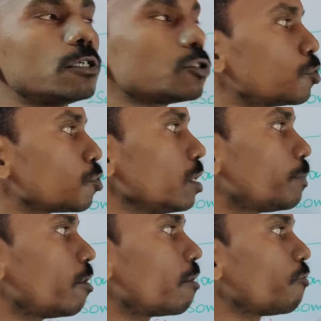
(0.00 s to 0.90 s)
2 to the
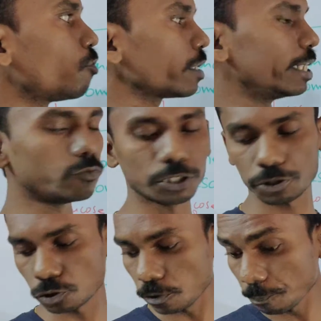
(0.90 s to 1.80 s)
power 4
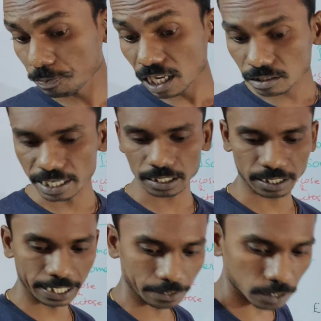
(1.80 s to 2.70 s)
equals to
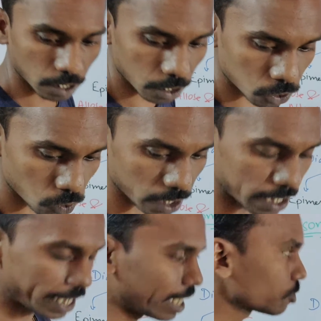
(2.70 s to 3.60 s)
16. So
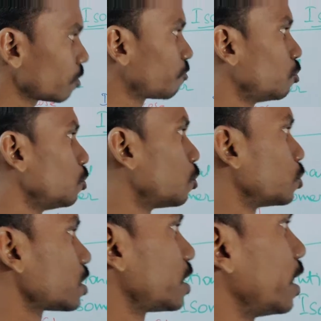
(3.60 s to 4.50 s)
in case of glucose,